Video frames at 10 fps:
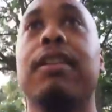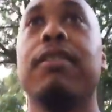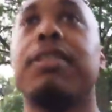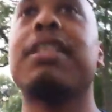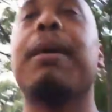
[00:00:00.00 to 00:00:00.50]

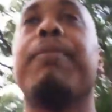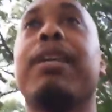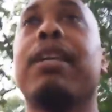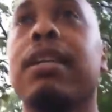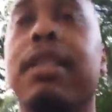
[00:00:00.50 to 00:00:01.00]

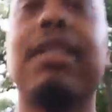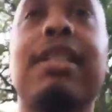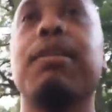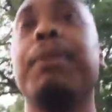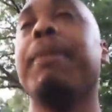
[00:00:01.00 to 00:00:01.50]
something because it
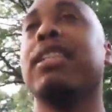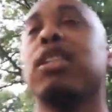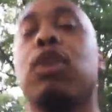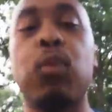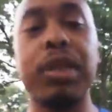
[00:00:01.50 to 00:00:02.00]
could be based
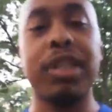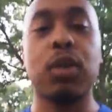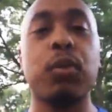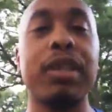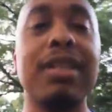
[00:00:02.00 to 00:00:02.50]
on what
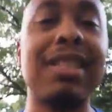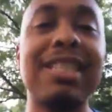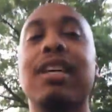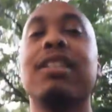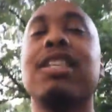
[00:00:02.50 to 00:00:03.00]
someone
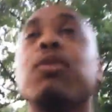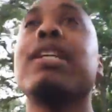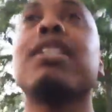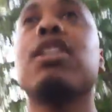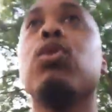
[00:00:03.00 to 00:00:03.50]

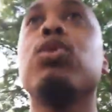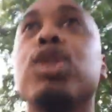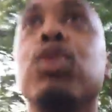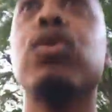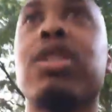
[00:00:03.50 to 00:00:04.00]
has told
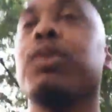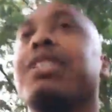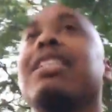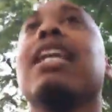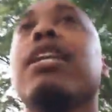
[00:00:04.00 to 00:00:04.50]
you or
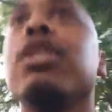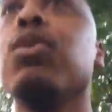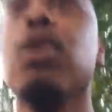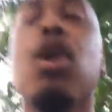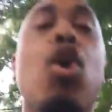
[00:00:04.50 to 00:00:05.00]
someone's telling you,